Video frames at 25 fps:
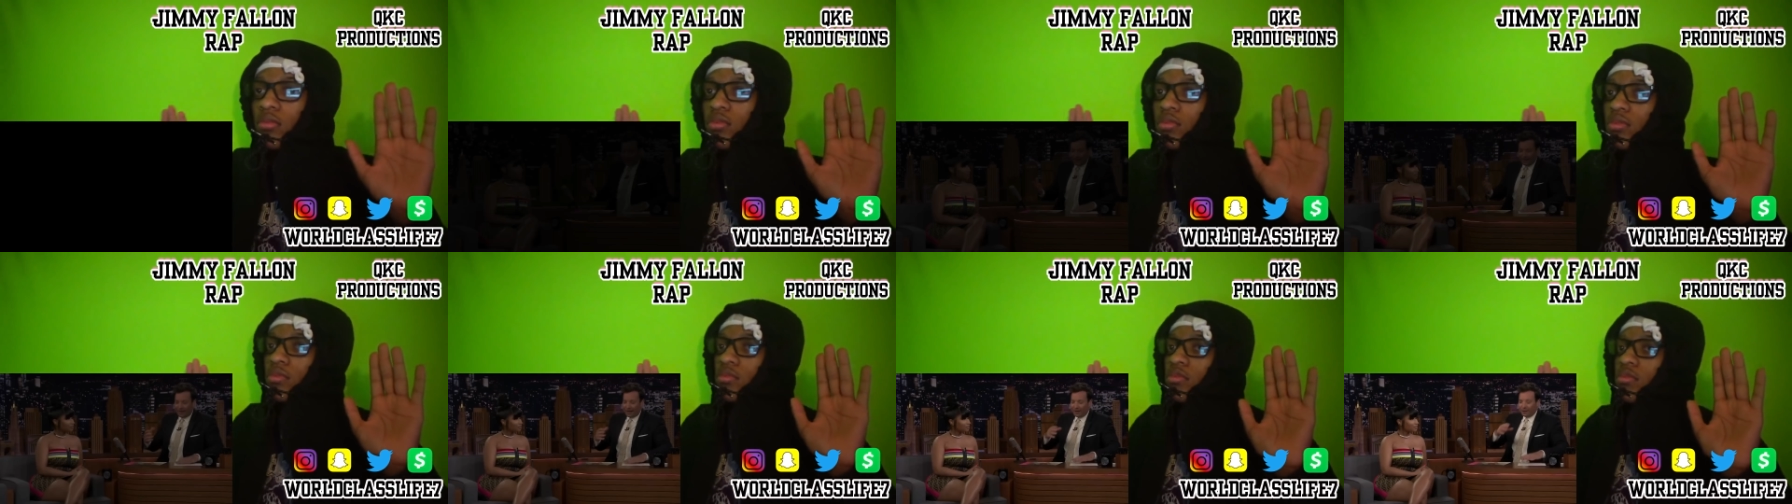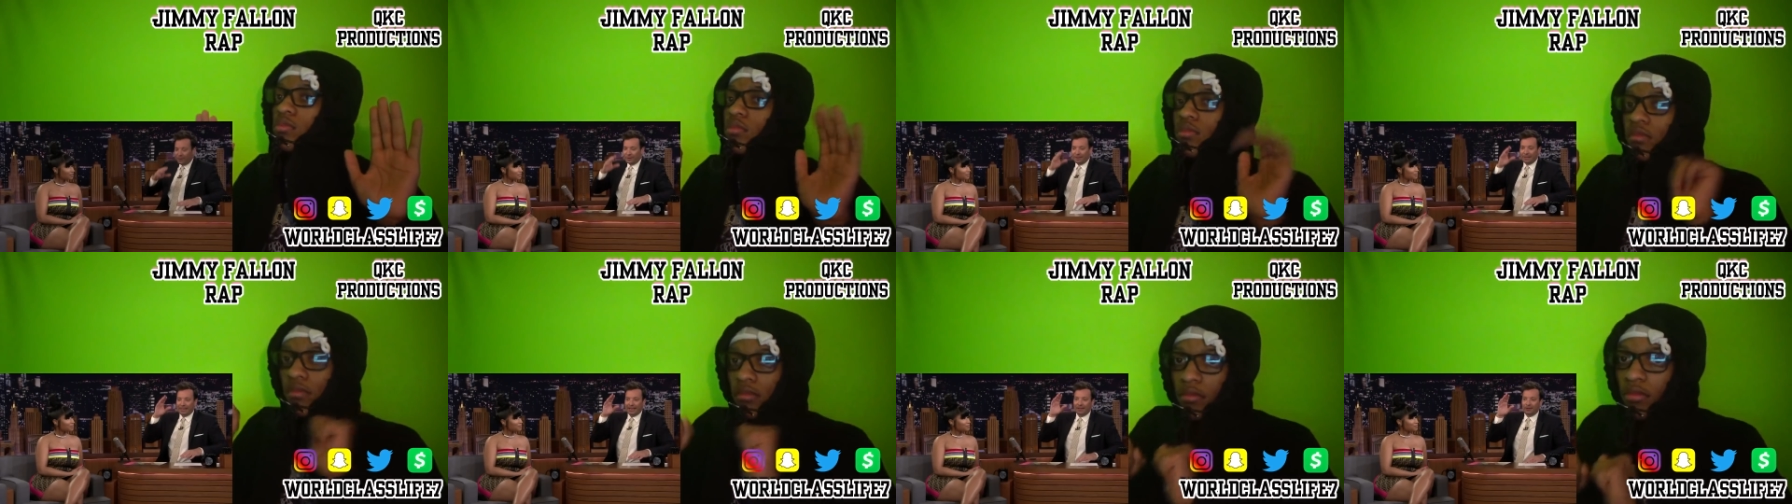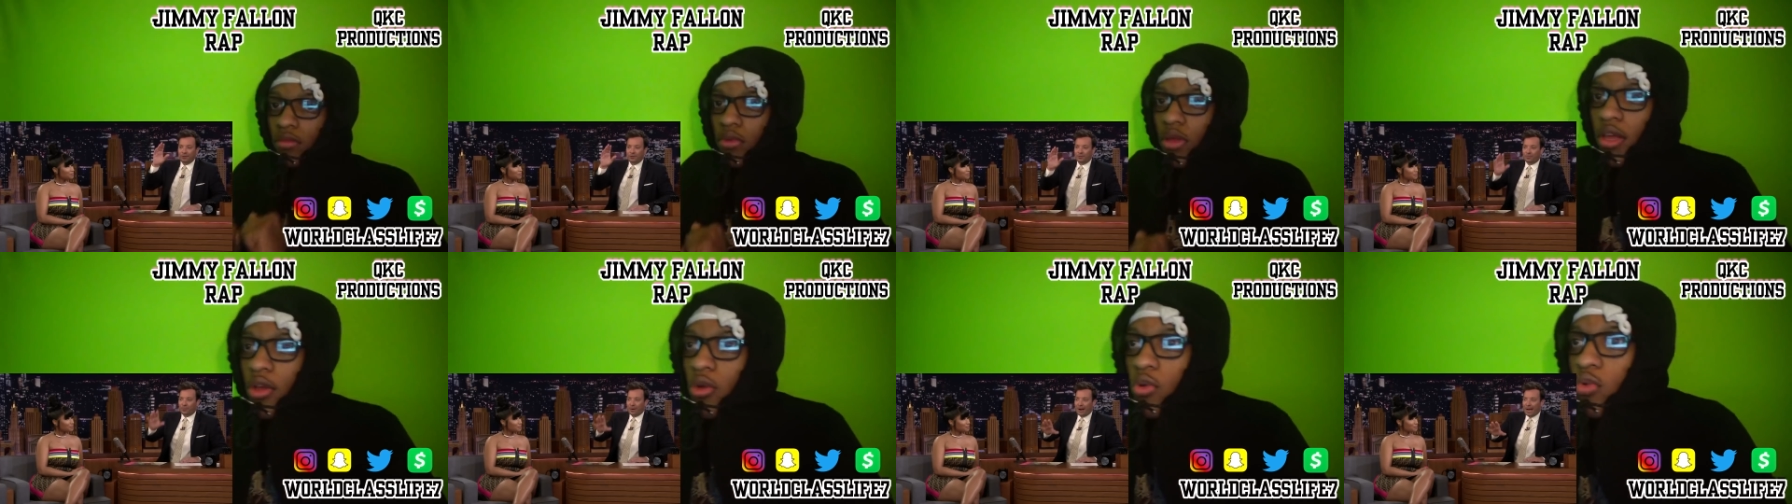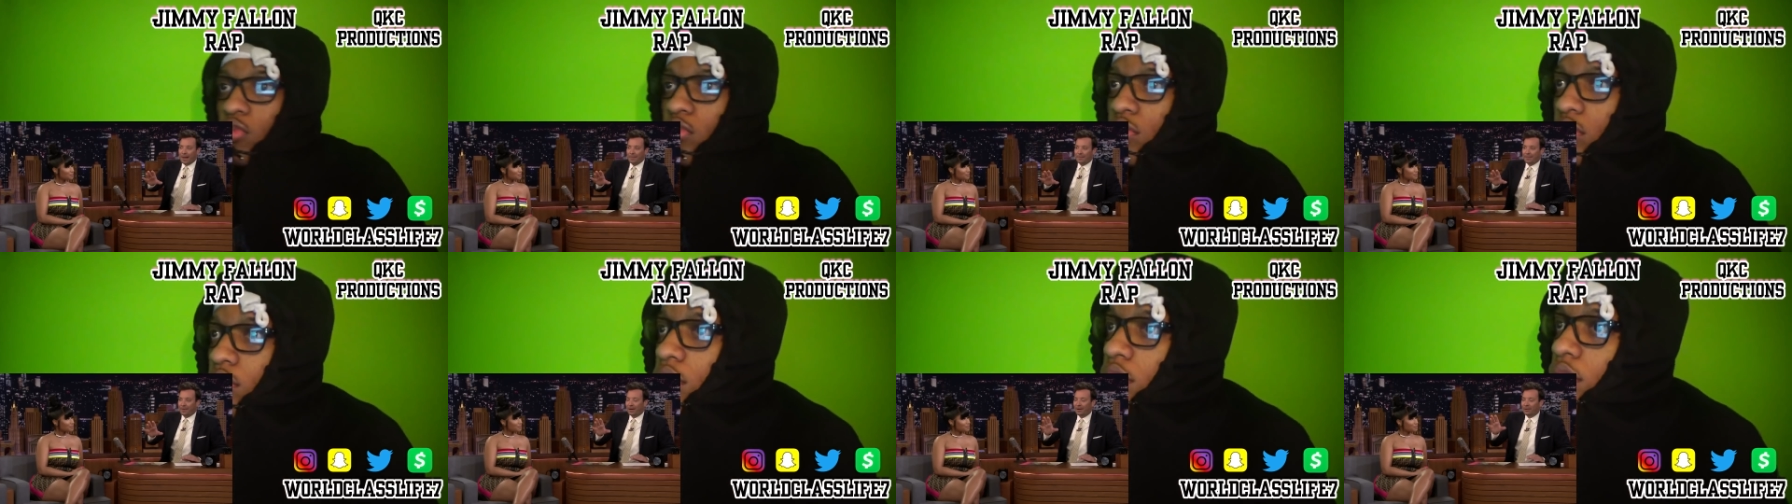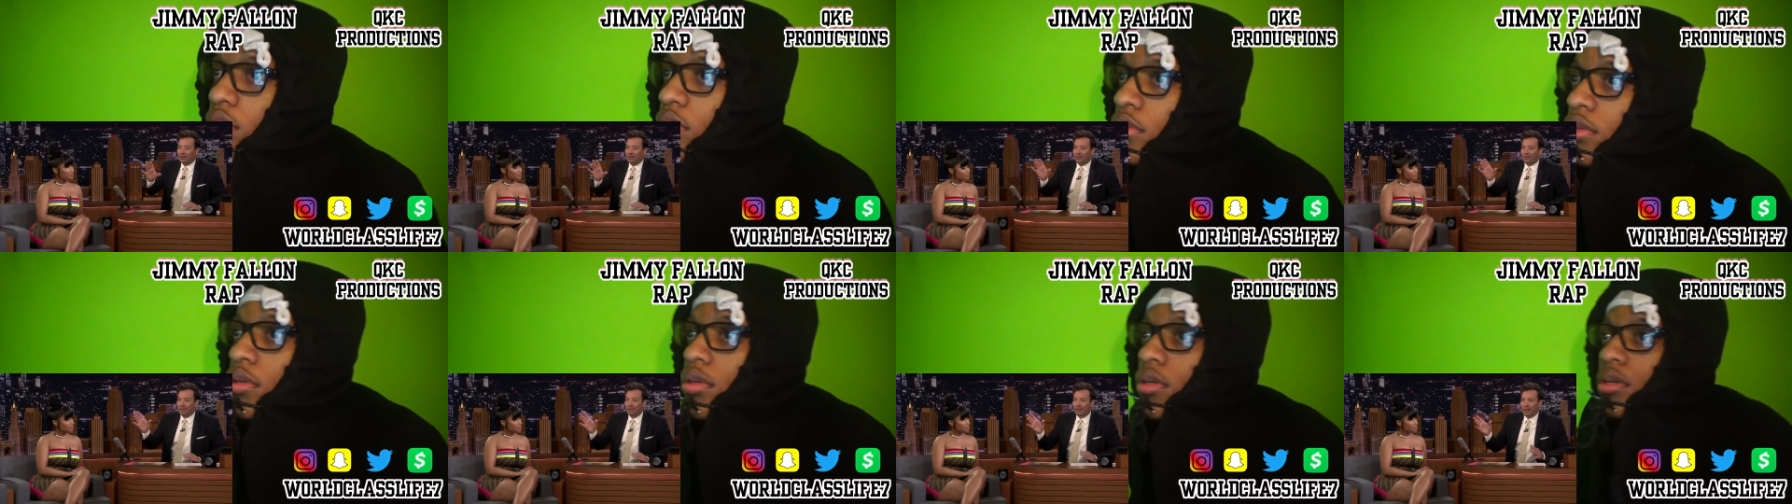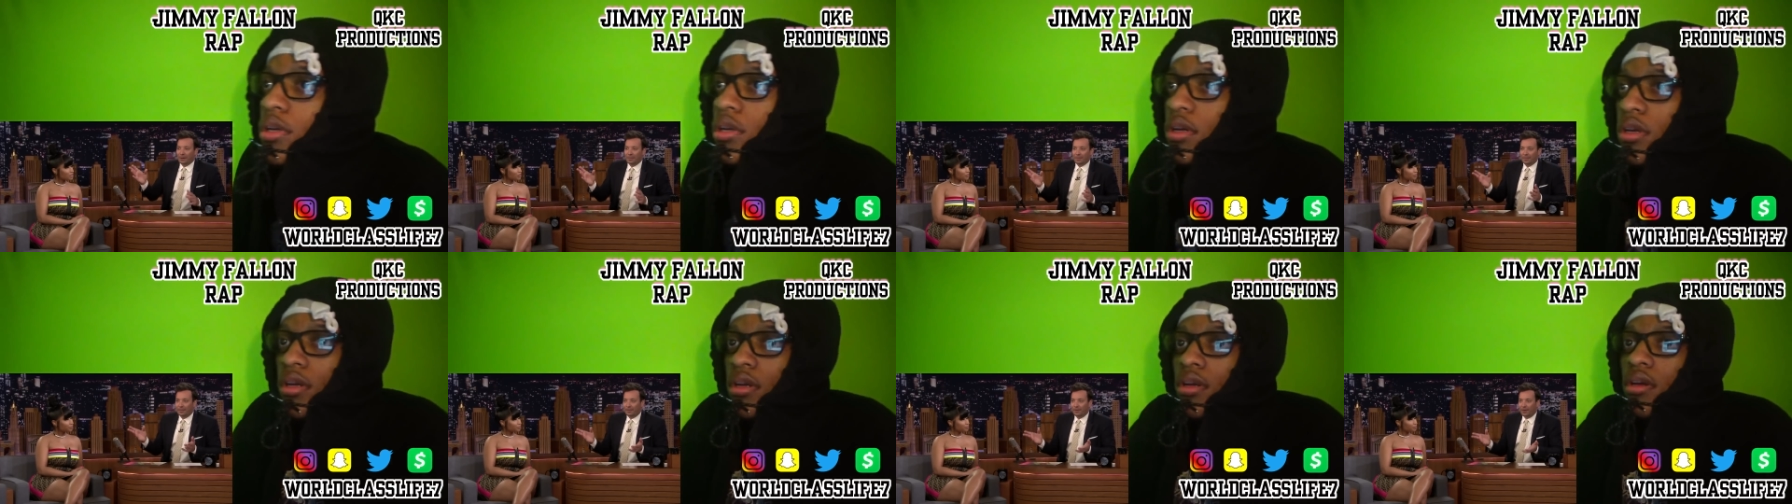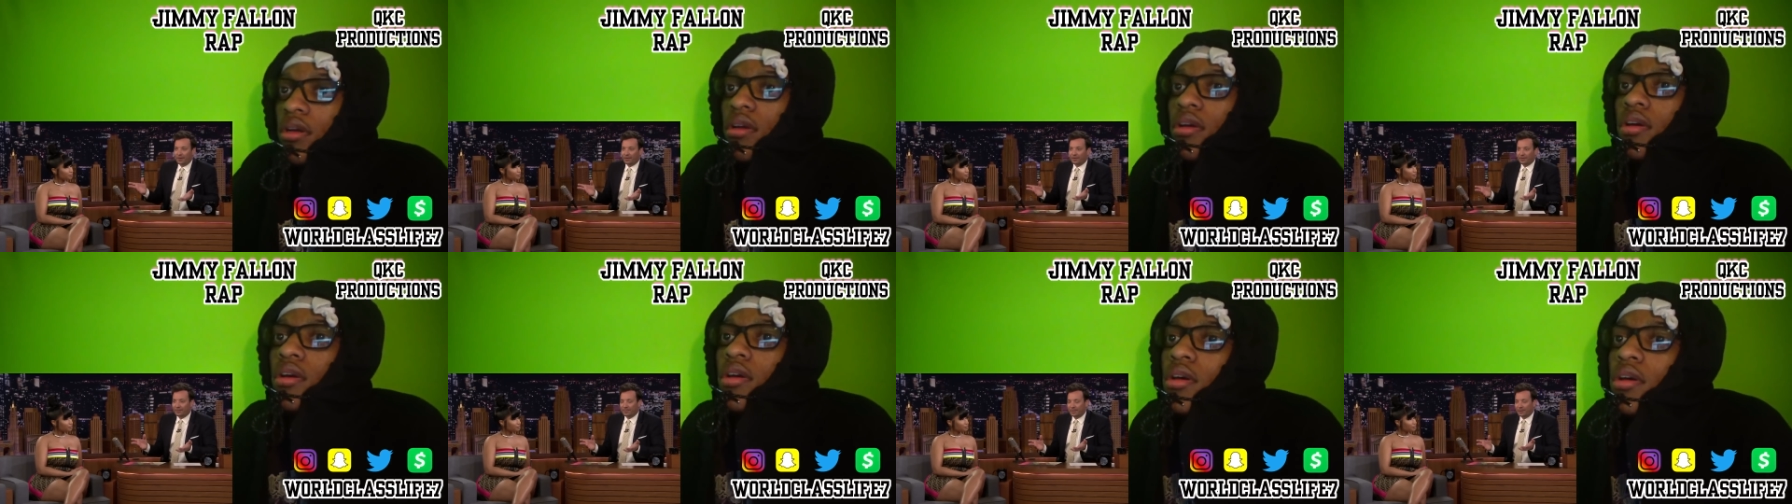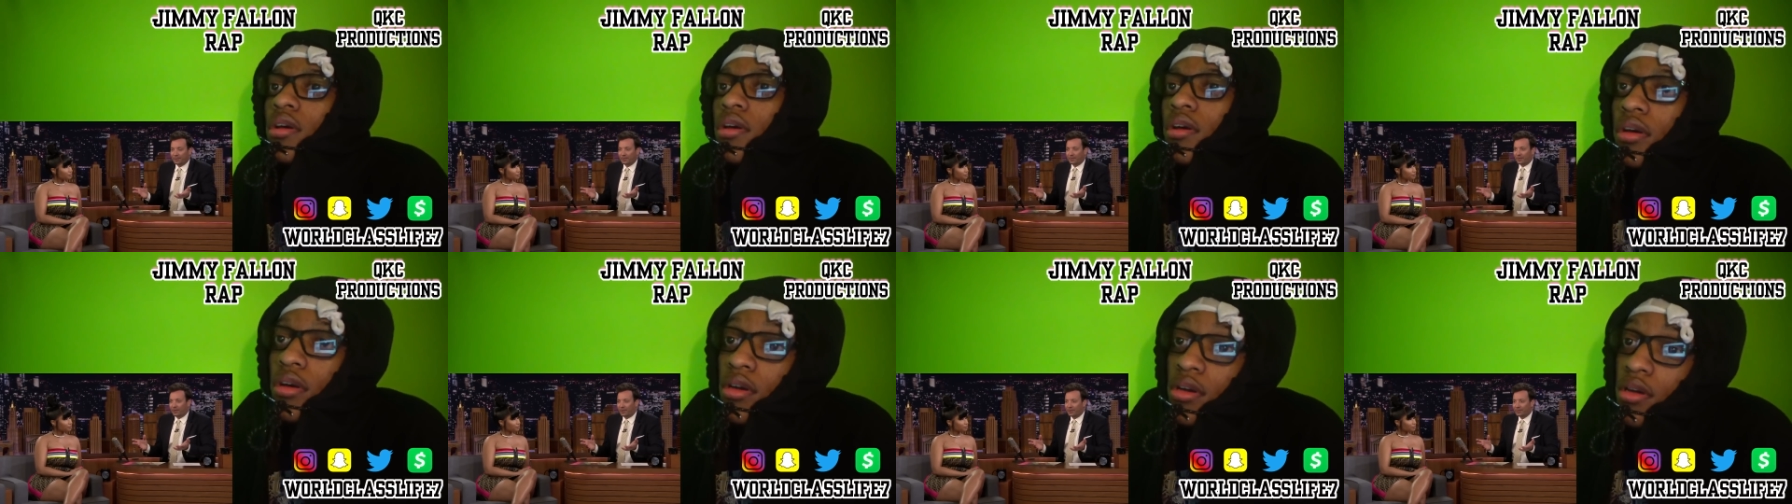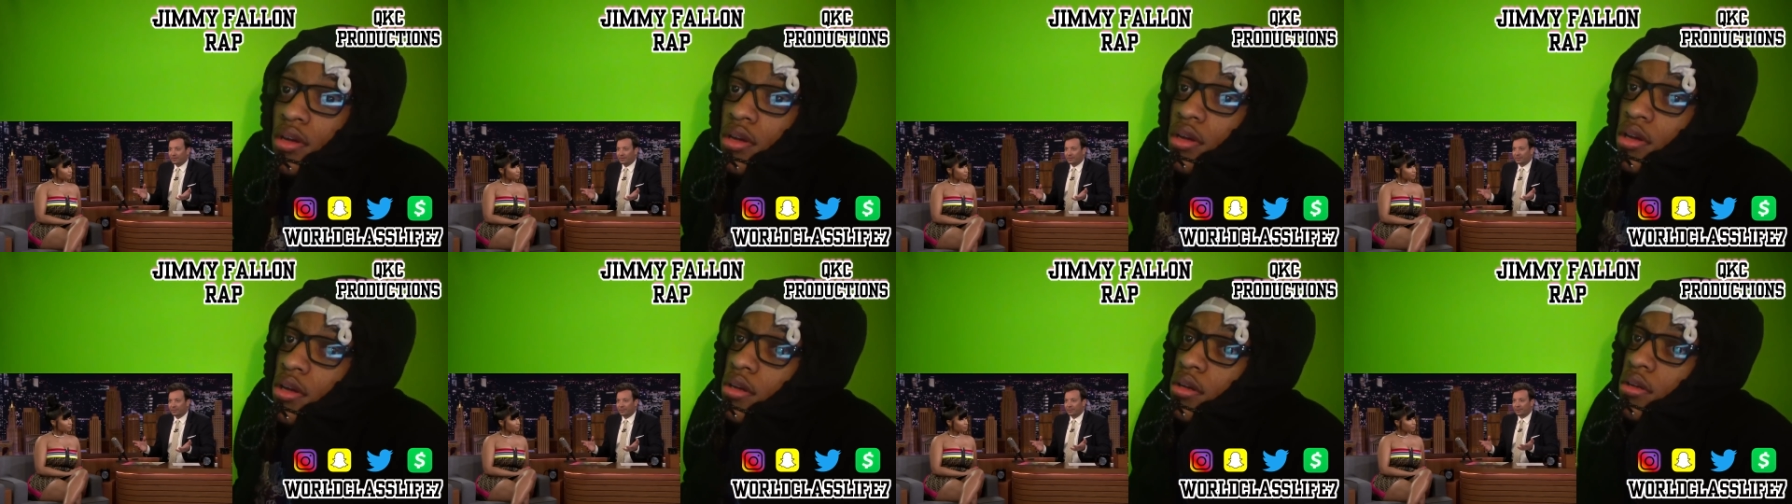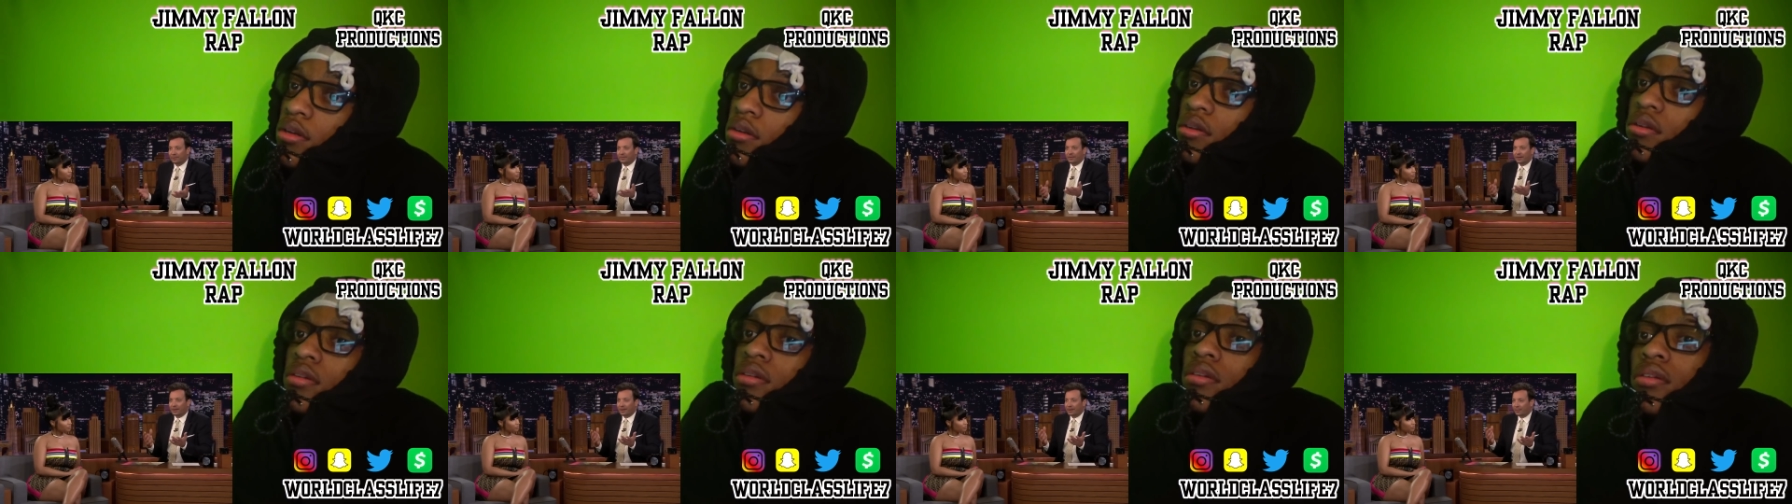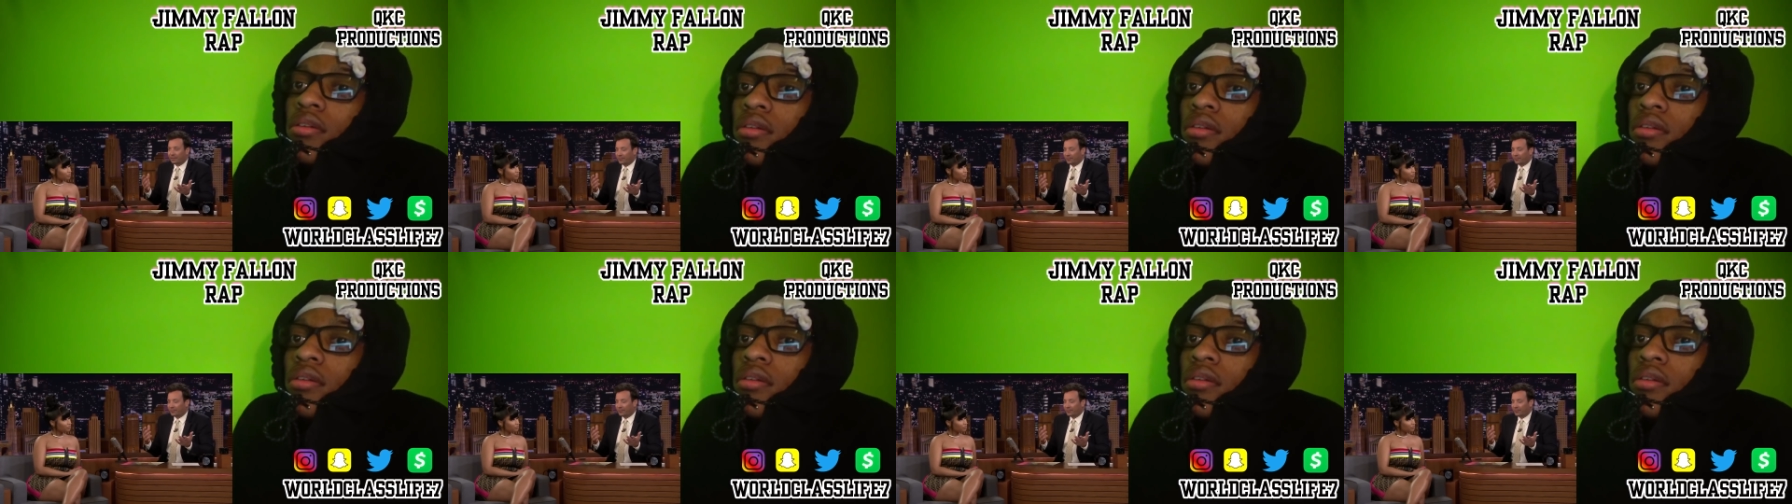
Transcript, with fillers: not only can you rap, and I don't know if a lot of people know this, but you can also, you're very good